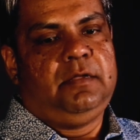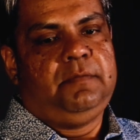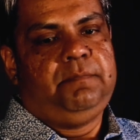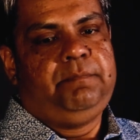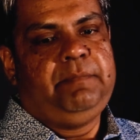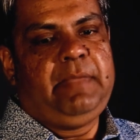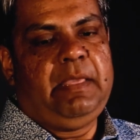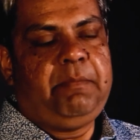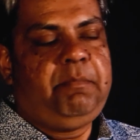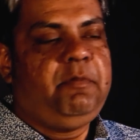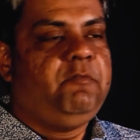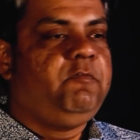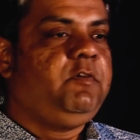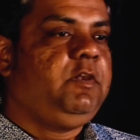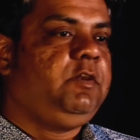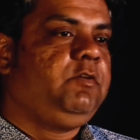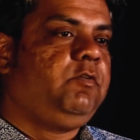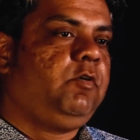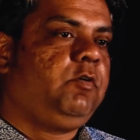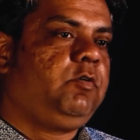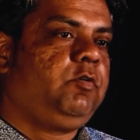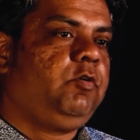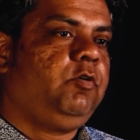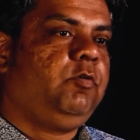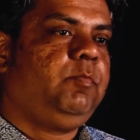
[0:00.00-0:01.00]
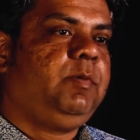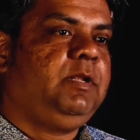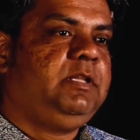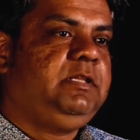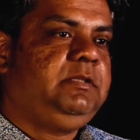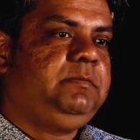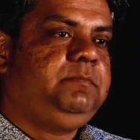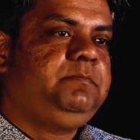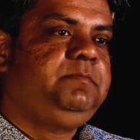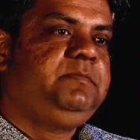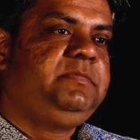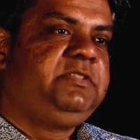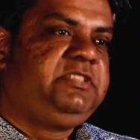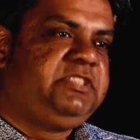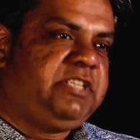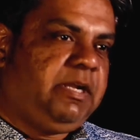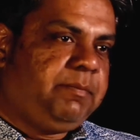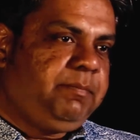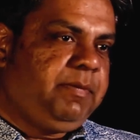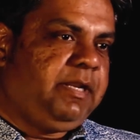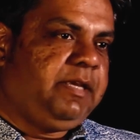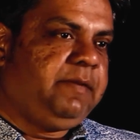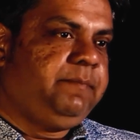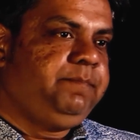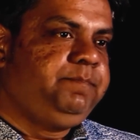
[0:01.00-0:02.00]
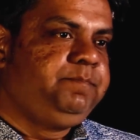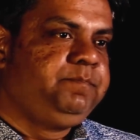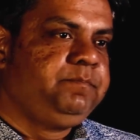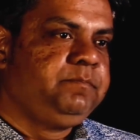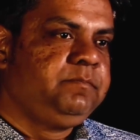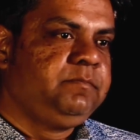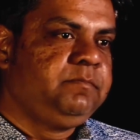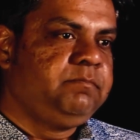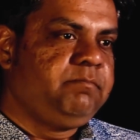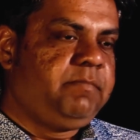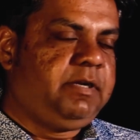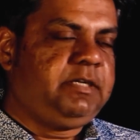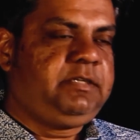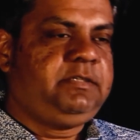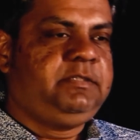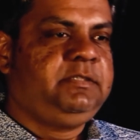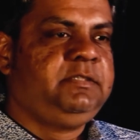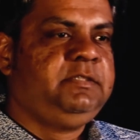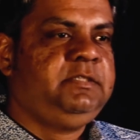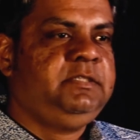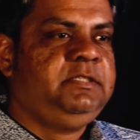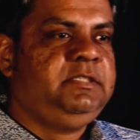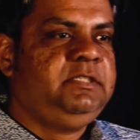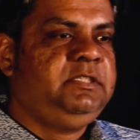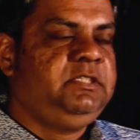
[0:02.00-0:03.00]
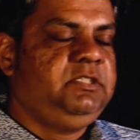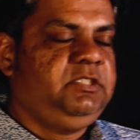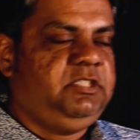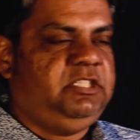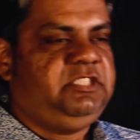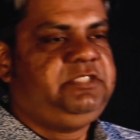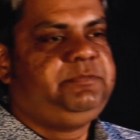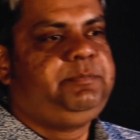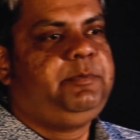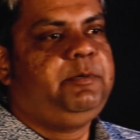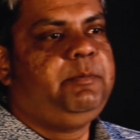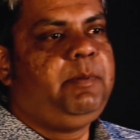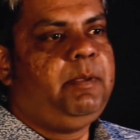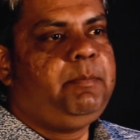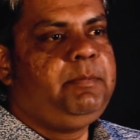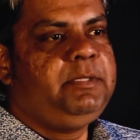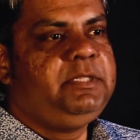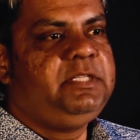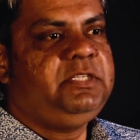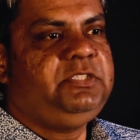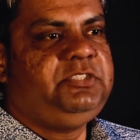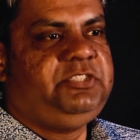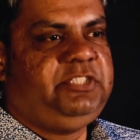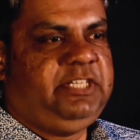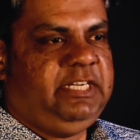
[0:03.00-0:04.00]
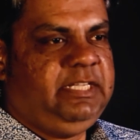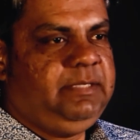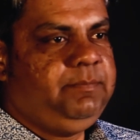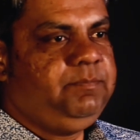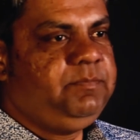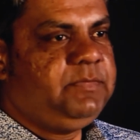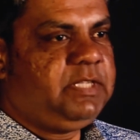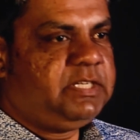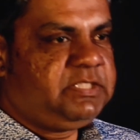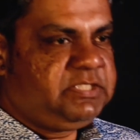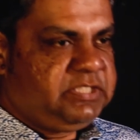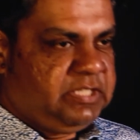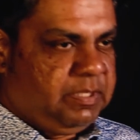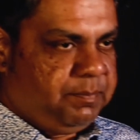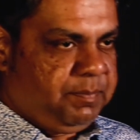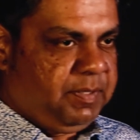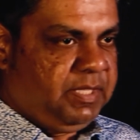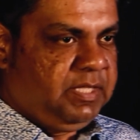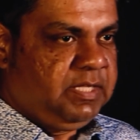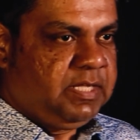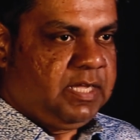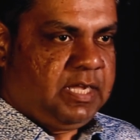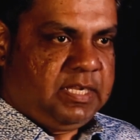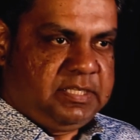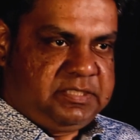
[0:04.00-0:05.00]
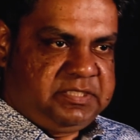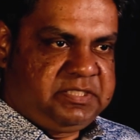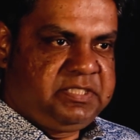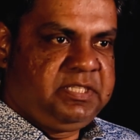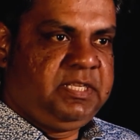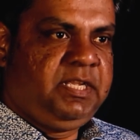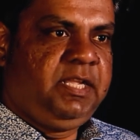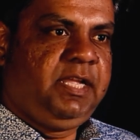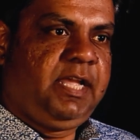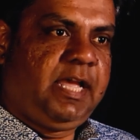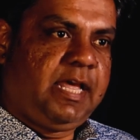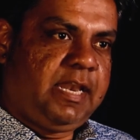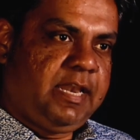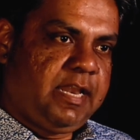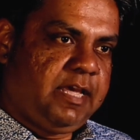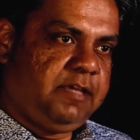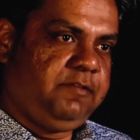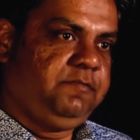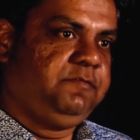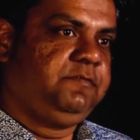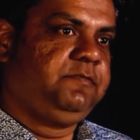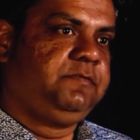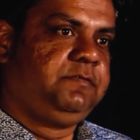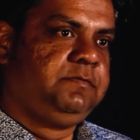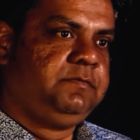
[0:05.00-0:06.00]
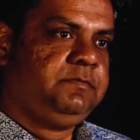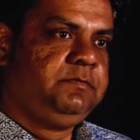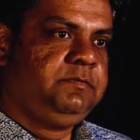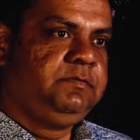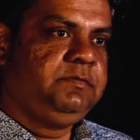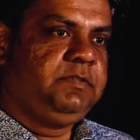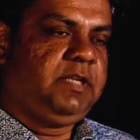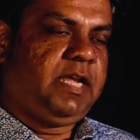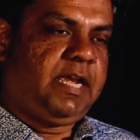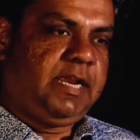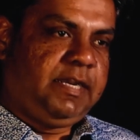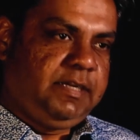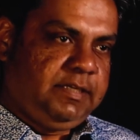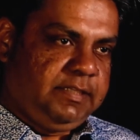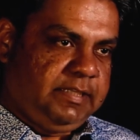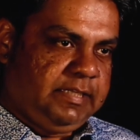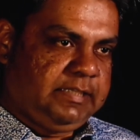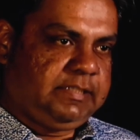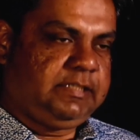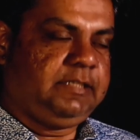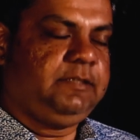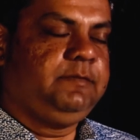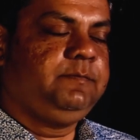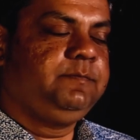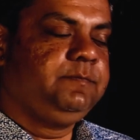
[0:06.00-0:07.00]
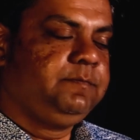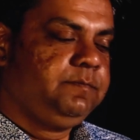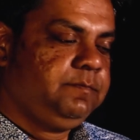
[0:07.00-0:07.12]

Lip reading: maybe we'll go global someday, but it's probably the dream that's keeping us alive and kicking.